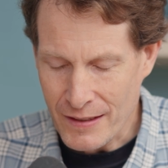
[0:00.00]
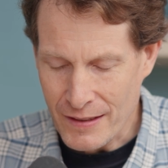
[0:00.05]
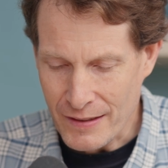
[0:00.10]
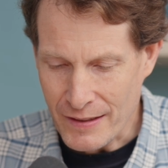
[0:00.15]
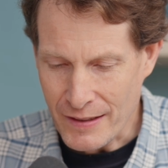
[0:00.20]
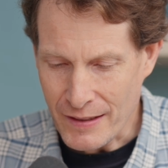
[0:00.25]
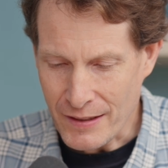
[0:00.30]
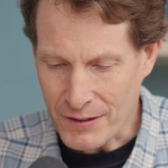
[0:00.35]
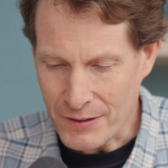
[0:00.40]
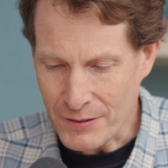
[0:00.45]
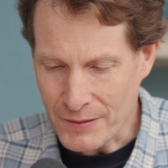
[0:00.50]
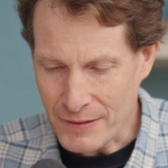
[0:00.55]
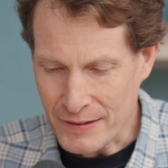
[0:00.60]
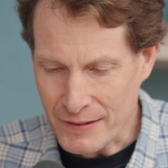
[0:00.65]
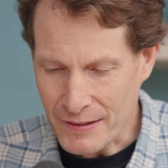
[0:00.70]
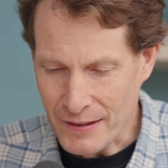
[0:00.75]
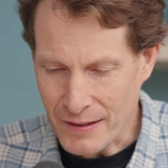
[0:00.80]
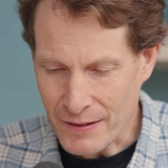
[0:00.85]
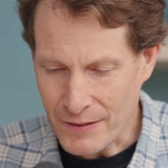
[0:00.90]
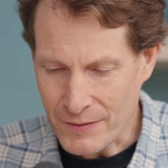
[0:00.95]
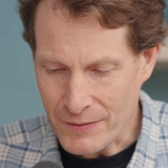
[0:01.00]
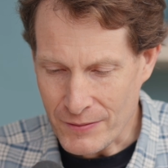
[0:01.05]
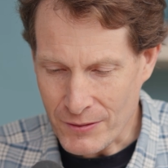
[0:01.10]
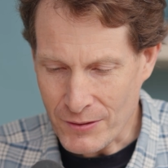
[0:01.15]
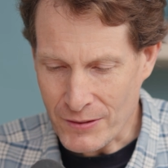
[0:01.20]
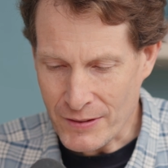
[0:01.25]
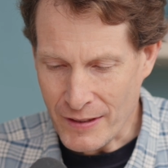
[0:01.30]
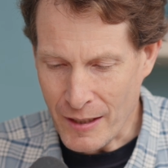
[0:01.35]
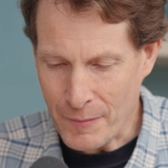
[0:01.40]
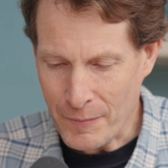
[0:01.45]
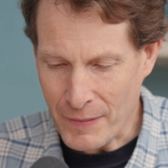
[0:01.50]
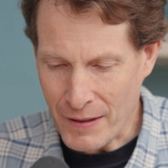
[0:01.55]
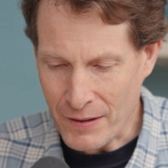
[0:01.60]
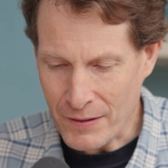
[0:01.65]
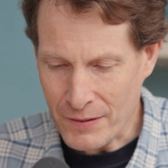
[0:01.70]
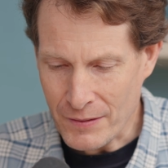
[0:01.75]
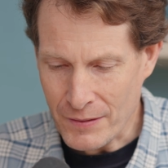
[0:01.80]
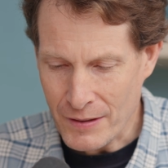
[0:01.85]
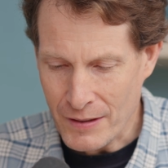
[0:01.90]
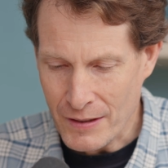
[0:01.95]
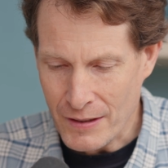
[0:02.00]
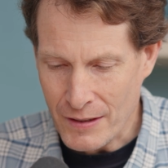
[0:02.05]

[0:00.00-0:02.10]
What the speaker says: lady who is full-time now,